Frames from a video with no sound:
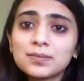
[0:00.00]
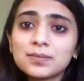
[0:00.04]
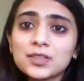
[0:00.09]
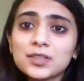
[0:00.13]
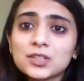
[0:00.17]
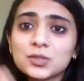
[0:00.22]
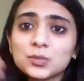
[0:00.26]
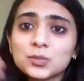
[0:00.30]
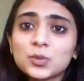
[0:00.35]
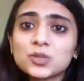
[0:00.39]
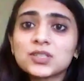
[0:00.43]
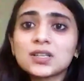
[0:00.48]

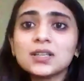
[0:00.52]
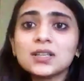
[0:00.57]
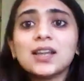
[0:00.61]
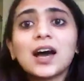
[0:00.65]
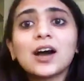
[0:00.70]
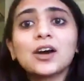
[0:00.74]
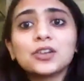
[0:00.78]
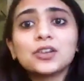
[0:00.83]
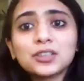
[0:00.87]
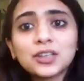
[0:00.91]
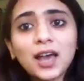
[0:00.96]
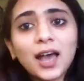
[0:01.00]
this was
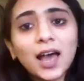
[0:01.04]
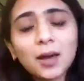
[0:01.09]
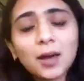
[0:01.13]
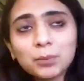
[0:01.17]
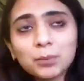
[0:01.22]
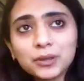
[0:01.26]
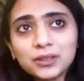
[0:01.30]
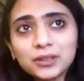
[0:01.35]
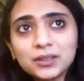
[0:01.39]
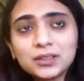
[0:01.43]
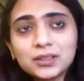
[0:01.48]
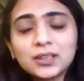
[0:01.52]
allowed to
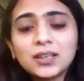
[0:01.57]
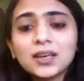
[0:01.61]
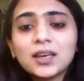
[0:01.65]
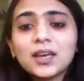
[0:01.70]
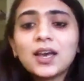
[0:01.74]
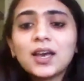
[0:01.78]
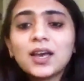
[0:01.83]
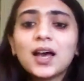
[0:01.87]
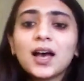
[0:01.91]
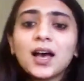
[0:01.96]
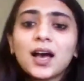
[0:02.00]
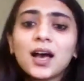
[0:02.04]
happen.
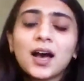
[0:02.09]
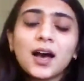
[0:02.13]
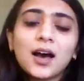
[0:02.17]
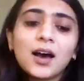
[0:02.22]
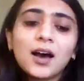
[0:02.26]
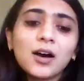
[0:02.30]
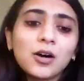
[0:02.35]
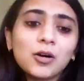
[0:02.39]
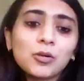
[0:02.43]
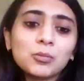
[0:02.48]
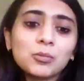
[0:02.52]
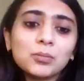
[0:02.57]

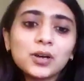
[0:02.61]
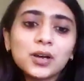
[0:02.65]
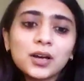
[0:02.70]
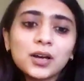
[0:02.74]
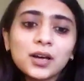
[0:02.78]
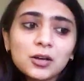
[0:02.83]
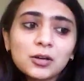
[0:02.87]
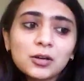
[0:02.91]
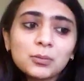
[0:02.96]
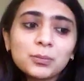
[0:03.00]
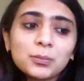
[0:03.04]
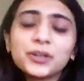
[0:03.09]
Um,
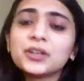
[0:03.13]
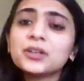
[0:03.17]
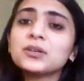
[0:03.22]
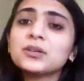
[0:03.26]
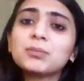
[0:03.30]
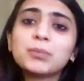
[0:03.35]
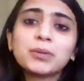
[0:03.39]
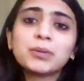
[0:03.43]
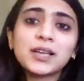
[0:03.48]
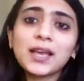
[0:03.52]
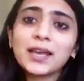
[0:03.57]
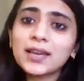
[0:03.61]
but
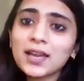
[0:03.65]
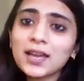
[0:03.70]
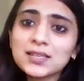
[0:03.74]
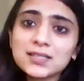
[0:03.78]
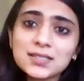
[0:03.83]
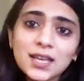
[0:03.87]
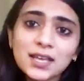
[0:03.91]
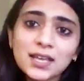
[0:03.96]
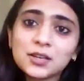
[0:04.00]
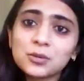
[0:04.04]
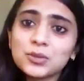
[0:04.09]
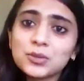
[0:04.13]
it, but like I
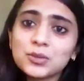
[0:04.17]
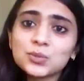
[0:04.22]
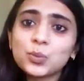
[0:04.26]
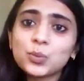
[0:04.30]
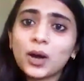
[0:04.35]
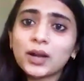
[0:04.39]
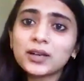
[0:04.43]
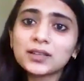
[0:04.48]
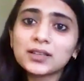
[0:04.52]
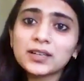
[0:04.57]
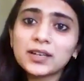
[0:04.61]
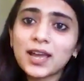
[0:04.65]
said, it was
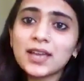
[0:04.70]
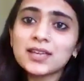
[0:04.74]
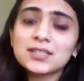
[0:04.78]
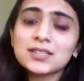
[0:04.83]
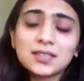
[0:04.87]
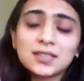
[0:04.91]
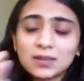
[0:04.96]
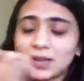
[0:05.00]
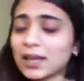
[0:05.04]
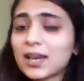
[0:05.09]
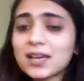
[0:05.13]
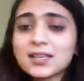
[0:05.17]
one
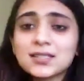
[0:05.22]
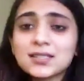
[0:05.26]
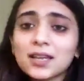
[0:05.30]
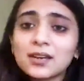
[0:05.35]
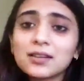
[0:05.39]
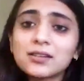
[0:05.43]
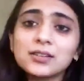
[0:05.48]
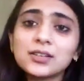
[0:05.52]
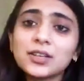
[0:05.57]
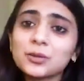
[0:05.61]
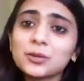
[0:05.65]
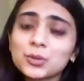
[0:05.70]
crisis, like I said
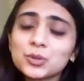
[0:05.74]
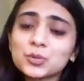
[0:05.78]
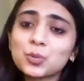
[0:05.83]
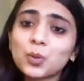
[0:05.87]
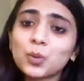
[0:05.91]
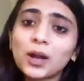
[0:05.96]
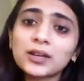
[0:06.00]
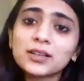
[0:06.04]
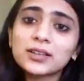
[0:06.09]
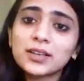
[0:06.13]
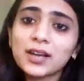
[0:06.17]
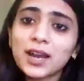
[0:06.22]
earlier, it was
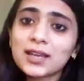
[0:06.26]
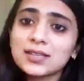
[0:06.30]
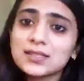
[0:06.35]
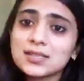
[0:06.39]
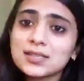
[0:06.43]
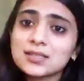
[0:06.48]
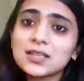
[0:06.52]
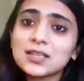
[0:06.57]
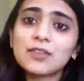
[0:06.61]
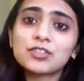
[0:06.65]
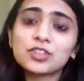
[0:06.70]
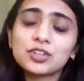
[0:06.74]
one
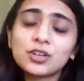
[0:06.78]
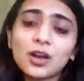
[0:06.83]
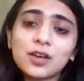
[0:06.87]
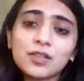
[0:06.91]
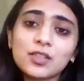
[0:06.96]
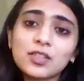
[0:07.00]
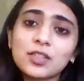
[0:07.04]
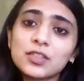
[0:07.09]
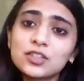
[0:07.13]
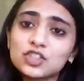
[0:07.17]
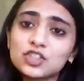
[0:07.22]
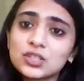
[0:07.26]
crisis after
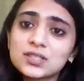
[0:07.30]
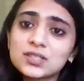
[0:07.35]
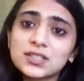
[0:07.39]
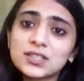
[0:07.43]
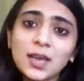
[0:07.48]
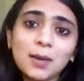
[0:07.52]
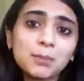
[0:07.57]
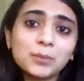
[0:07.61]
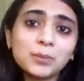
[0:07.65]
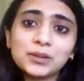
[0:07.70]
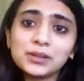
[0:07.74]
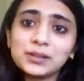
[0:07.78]
another, which just
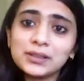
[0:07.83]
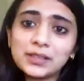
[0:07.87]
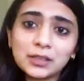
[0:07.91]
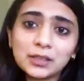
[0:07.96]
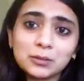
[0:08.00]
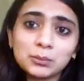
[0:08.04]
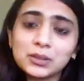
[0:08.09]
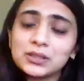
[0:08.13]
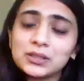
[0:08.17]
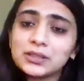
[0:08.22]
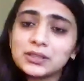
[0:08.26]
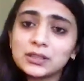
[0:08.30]
kept building
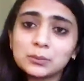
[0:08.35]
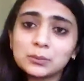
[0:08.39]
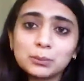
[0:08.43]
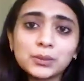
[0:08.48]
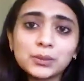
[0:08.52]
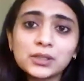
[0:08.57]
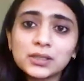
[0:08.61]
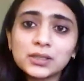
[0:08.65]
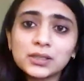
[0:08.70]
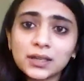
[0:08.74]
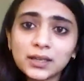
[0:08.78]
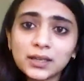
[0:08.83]
and building and
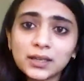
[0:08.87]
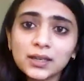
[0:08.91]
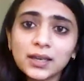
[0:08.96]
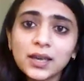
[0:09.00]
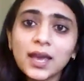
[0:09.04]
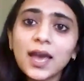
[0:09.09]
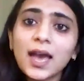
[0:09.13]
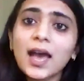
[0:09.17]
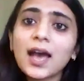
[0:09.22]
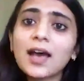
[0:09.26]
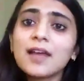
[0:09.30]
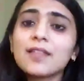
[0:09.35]
building.
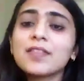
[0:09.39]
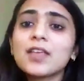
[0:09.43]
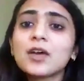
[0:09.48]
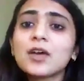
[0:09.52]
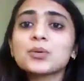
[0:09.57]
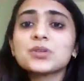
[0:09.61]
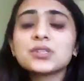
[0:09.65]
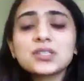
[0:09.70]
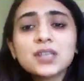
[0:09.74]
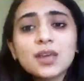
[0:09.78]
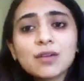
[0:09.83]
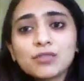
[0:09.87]
And there
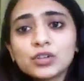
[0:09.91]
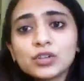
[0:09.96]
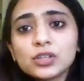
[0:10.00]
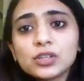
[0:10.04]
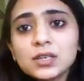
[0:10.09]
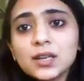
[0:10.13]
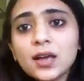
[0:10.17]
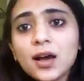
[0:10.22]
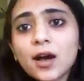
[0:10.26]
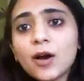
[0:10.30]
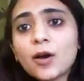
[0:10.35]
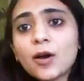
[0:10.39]
were
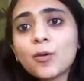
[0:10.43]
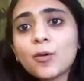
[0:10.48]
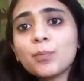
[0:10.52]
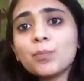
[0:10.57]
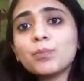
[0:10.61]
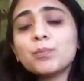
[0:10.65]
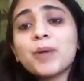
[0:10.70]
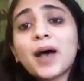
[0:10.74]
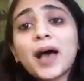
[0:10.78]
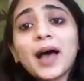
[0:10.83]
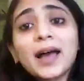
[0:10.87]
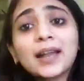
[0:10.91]
several
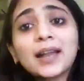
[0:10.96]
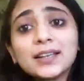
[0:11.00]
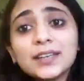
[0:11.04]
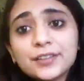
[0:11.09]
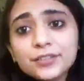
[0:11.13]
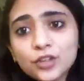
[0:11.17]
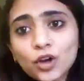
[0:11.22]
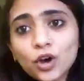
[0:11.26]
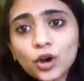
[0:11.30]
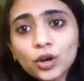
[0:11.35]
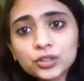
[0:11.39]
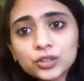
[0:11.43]
um,
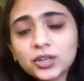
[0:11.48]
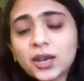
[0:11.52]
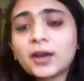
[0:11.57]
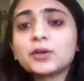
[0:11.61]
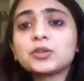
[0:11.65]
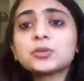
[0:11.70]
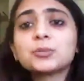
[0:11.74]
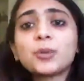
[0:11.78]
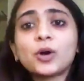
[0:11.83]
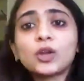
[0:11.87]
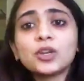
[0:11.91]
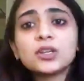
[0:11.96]
badly thought
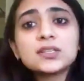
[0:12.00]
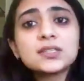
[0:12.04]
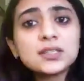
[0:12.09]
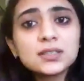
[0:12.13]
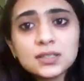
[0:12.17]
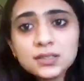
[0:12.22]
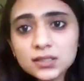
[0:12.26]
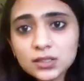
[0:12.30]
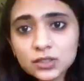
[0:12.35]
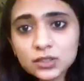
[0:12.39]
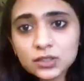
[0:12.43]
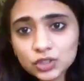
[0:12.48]
out policy
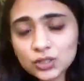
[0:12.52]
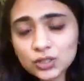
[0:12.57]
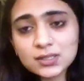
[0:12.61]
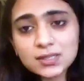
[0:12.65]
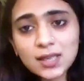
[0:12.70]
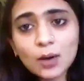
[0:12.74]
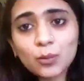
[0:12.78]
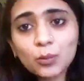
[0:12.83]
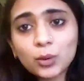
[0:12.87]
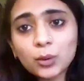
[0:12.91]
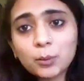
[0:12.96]
decisions that